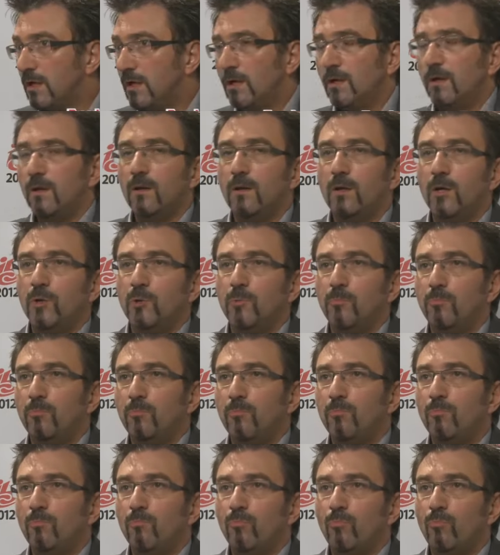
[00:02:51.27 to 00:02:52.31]

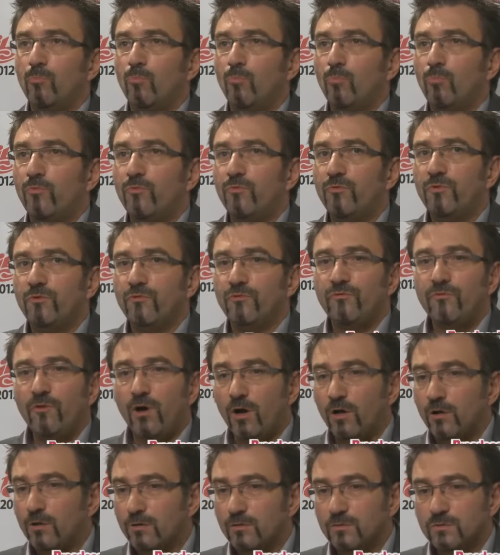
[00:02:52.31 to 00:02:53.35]
The
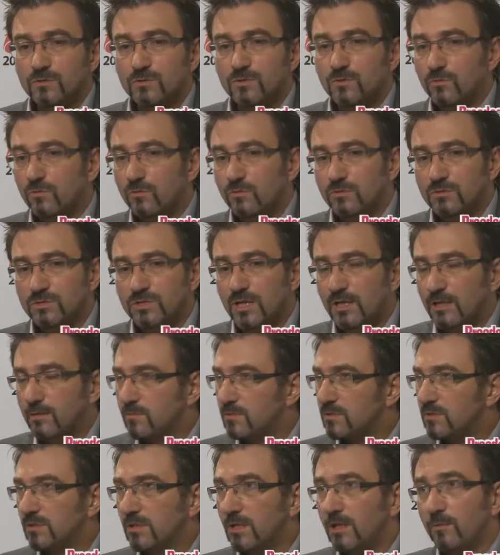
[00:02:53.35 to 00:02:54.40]
files or
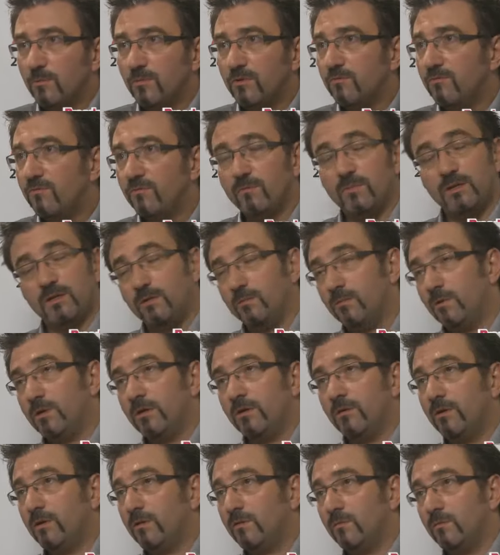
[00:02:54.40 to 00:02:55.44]
tapes can come in from
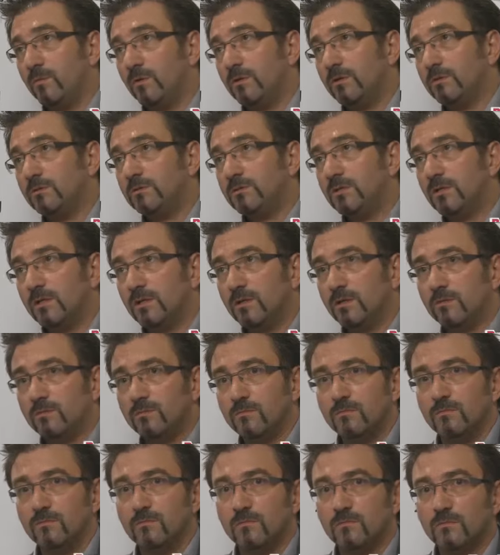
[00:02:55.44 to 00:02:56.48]
anywhere around the world.
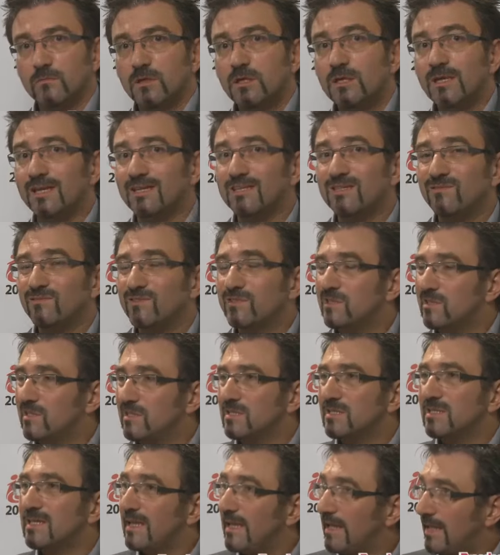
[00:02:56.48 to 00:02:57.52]
Connectivity
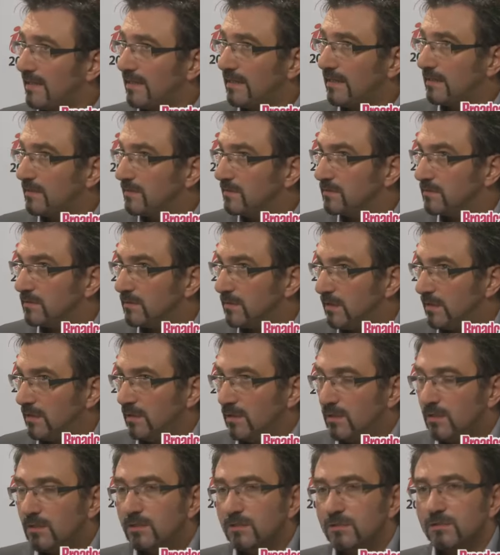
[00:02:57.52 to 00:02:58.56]
is key
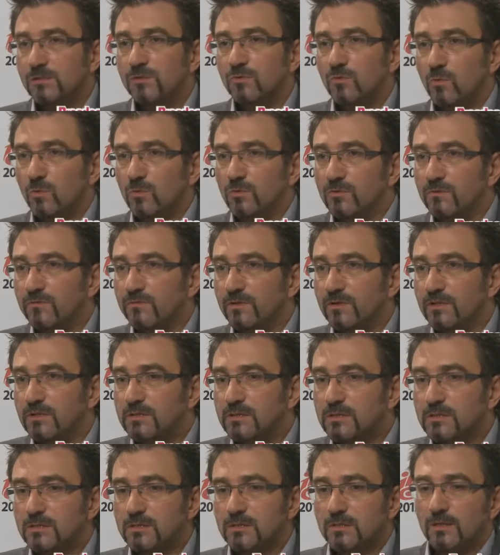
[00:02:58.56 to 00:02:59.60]
to all of
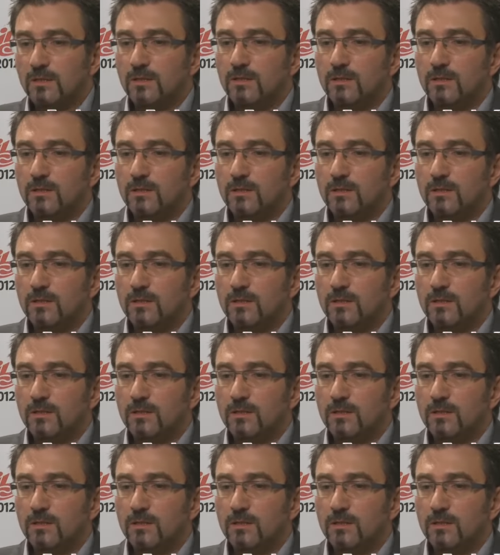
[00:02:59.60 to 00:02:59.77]
this.